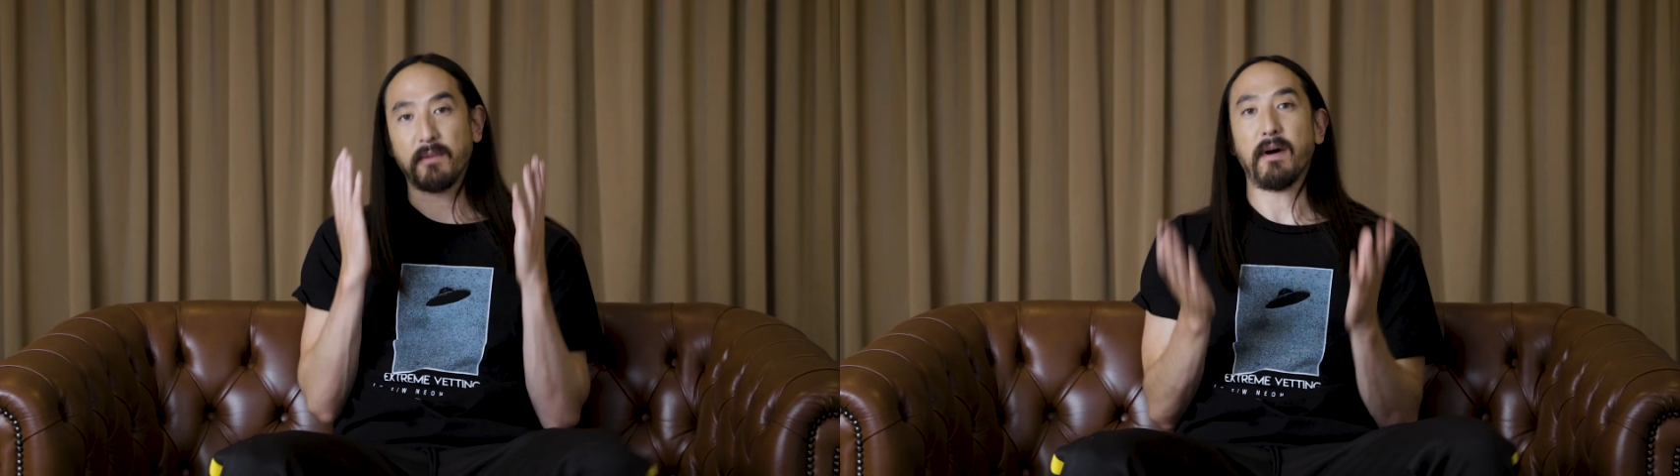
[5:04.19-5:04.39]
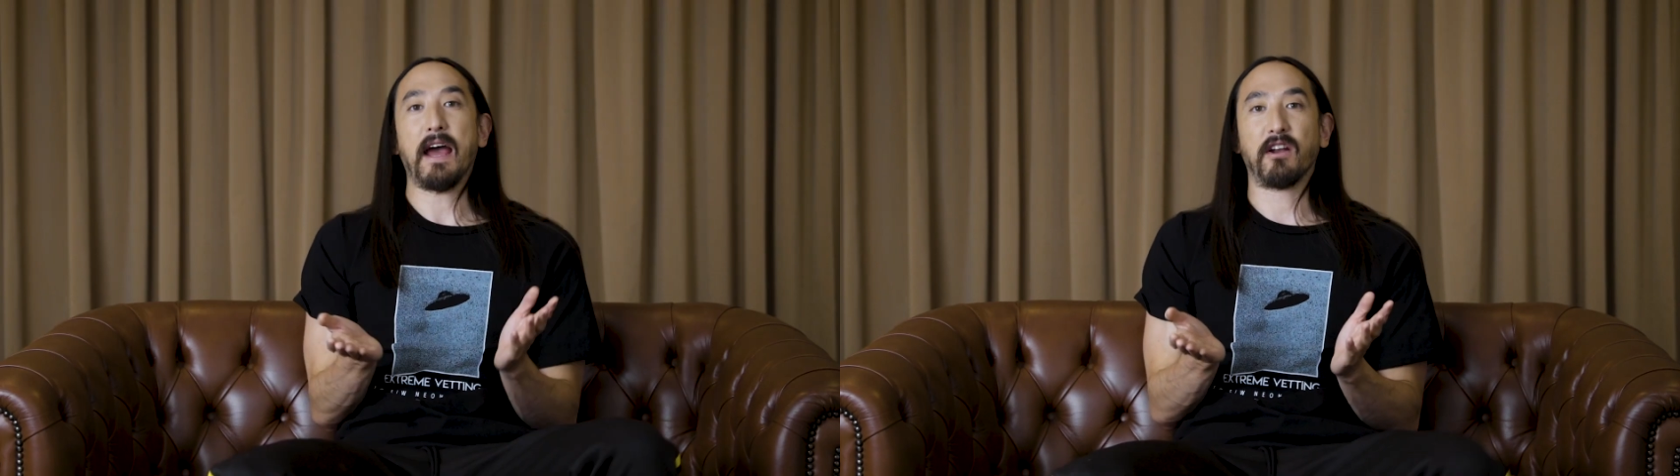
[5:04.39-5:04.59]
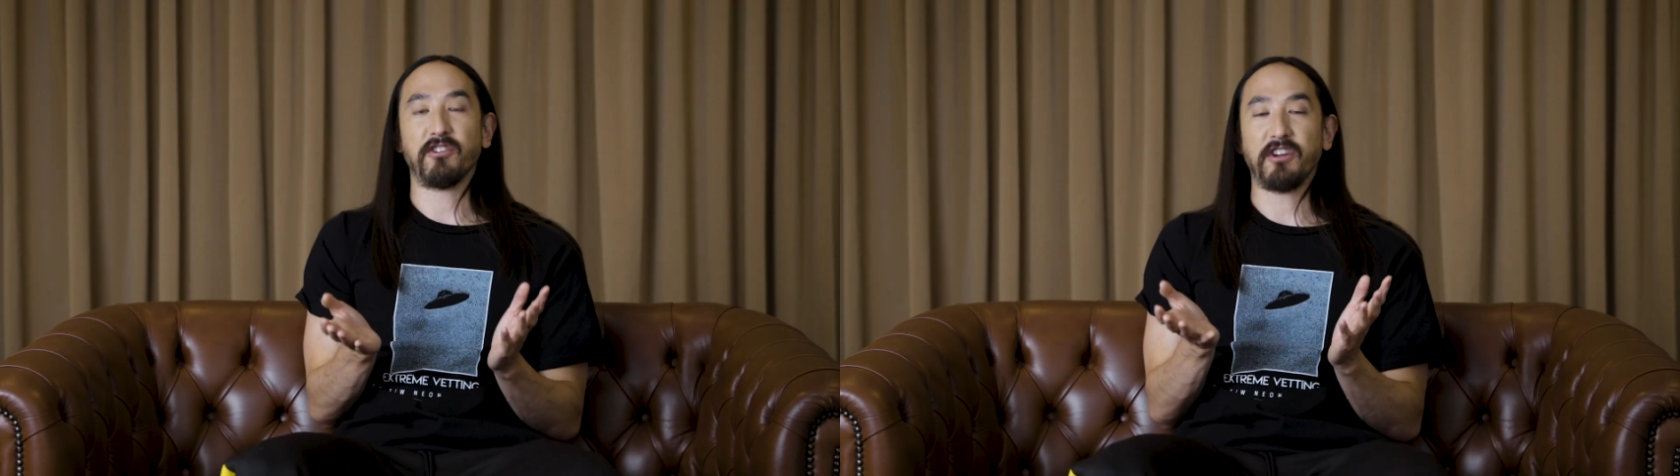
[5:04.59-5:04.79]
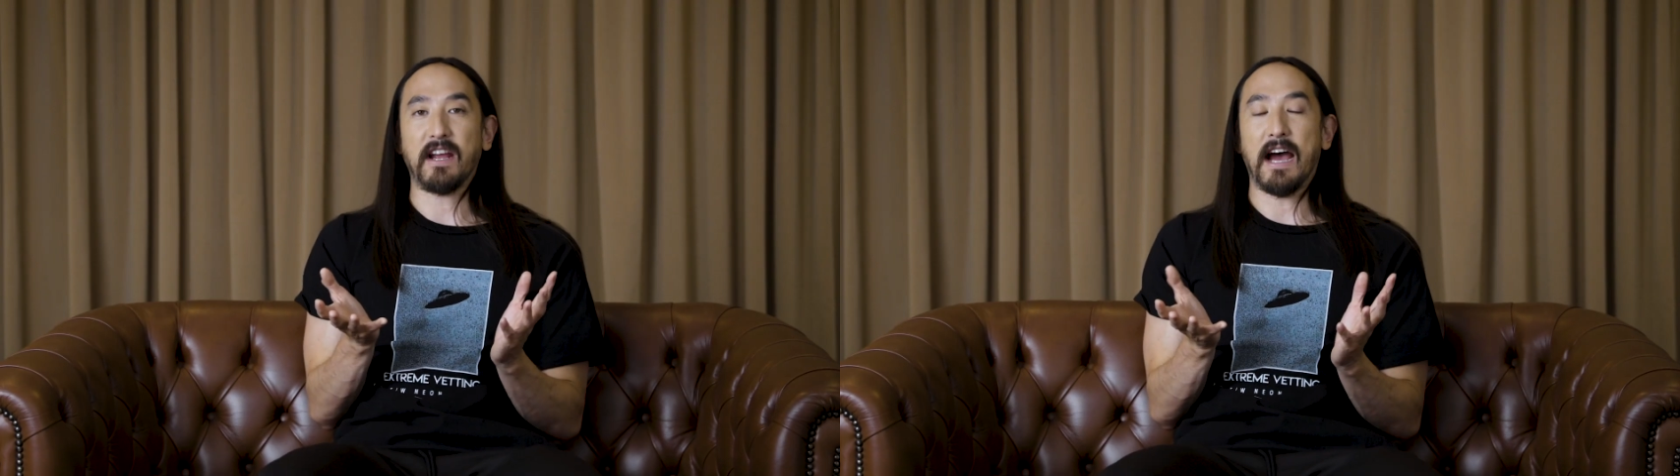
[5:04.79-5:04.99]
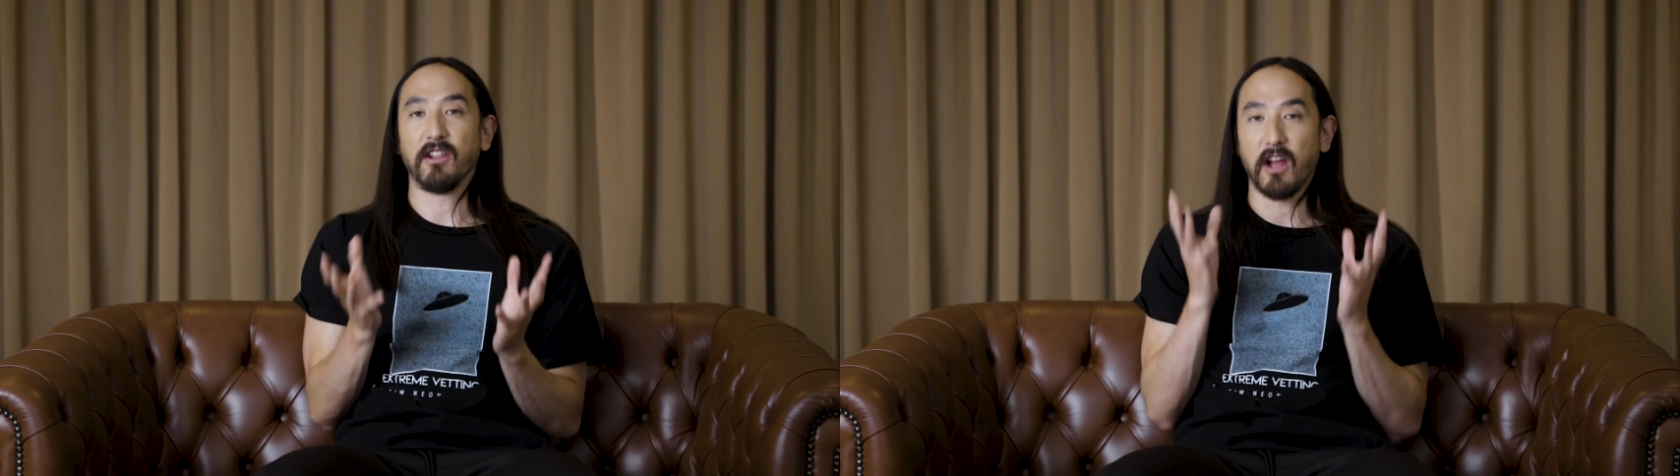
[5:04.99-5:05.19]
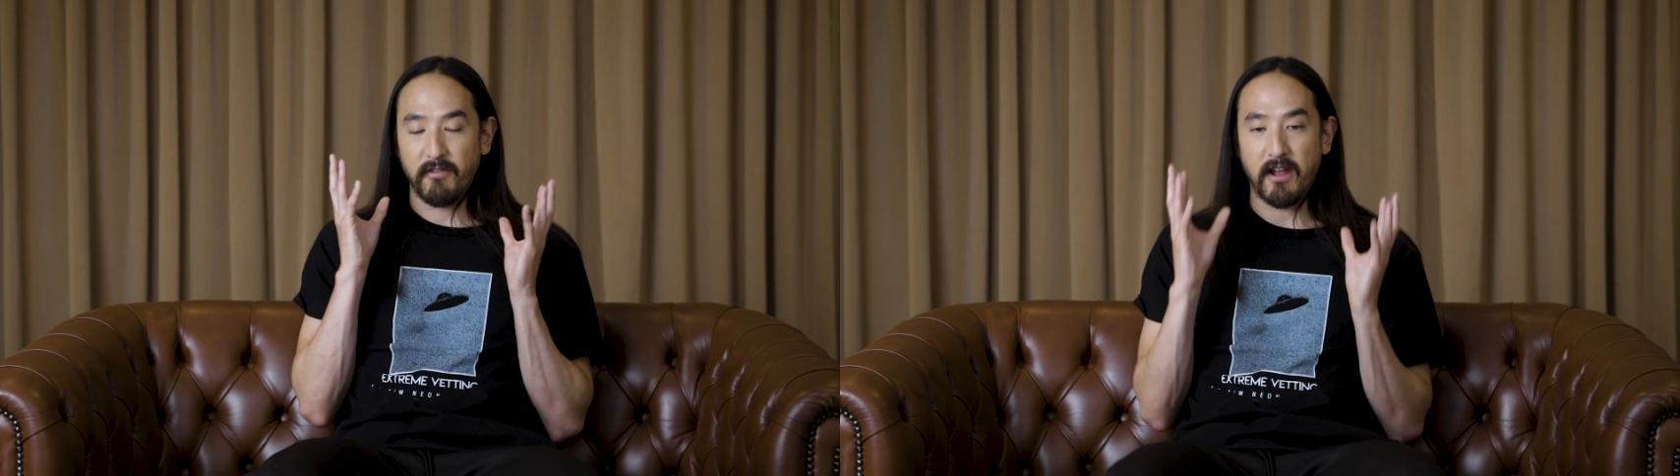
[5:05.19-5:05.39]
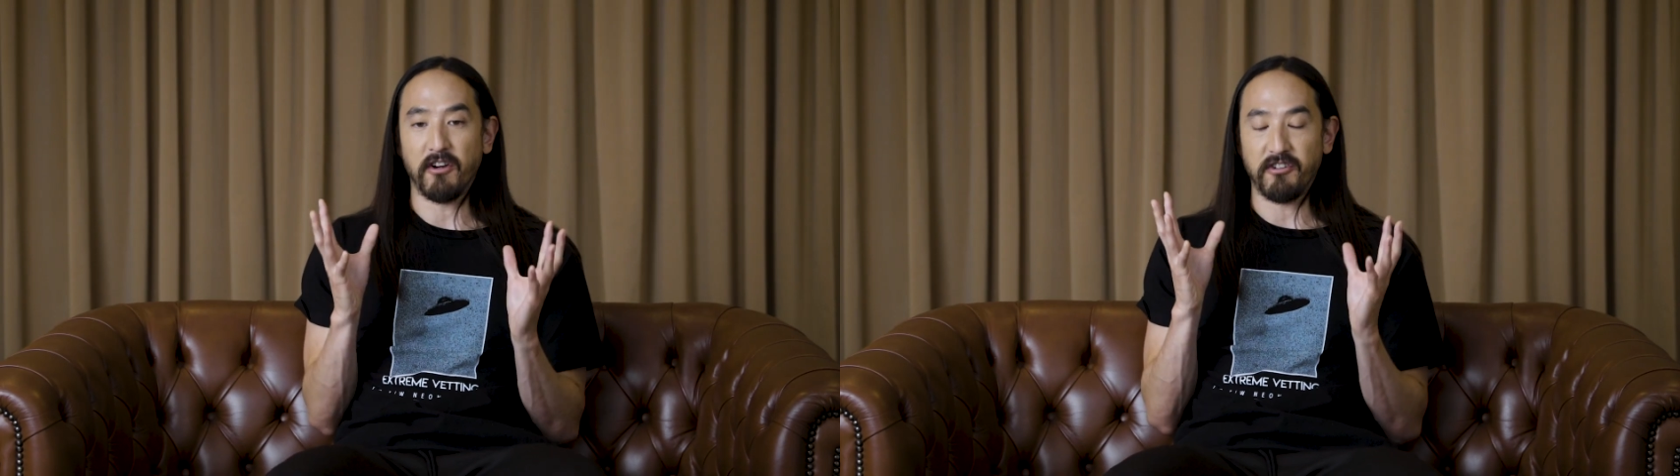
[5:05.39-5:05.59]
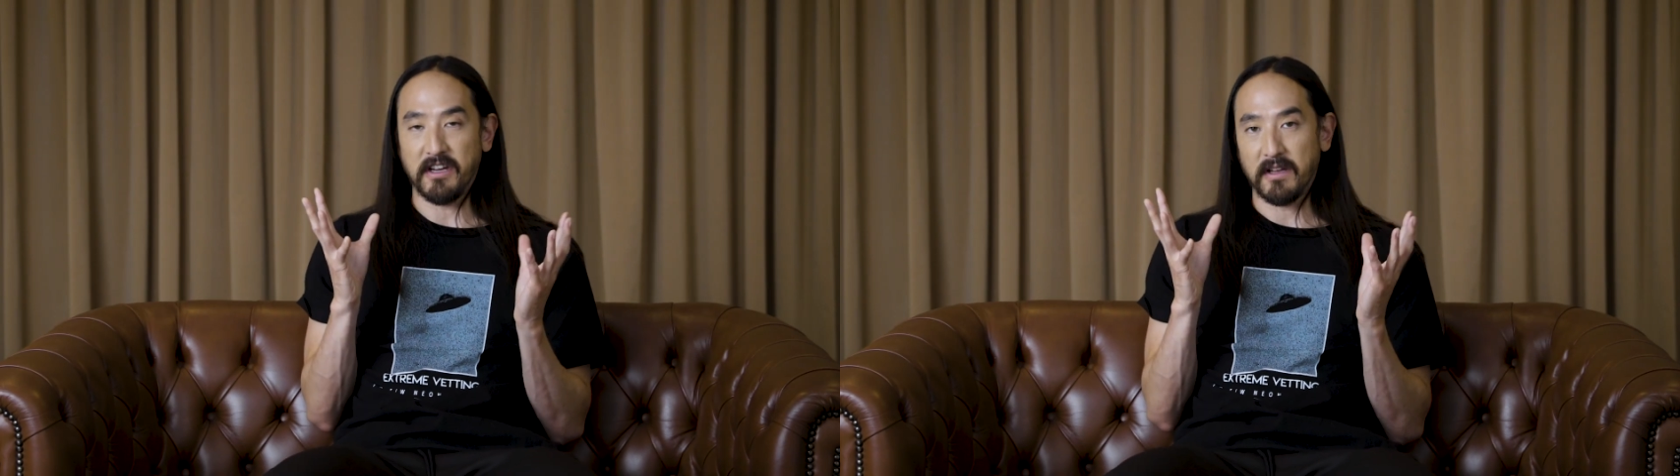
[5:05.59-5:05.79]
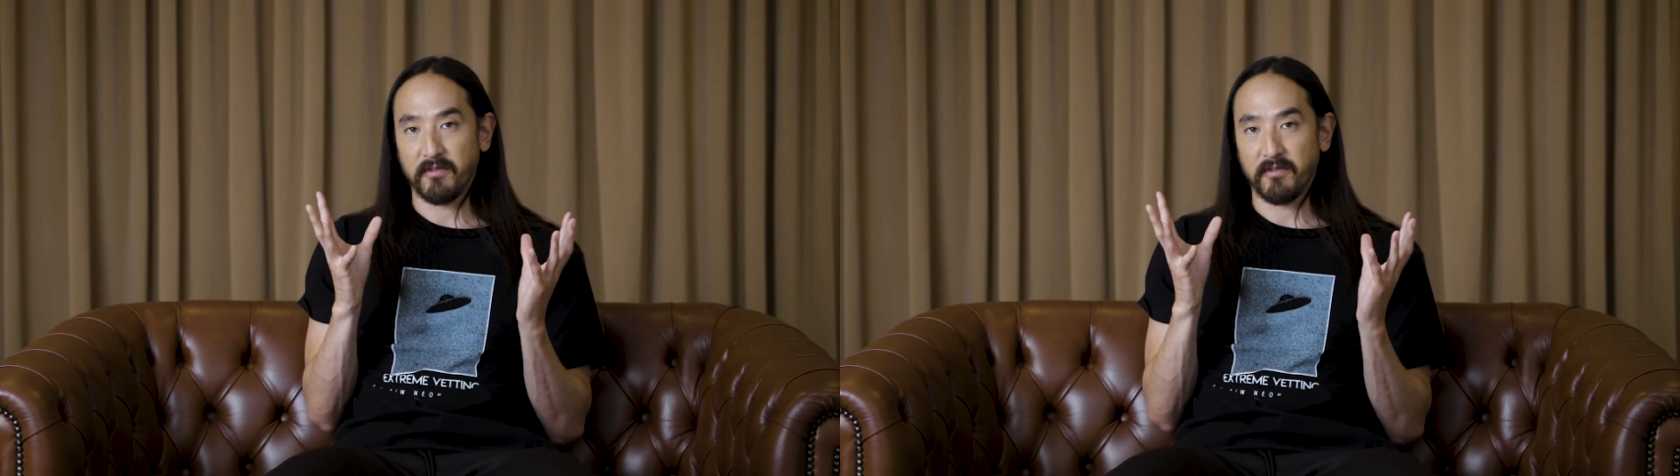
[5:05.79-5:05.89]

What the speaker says: about energy. I love energy.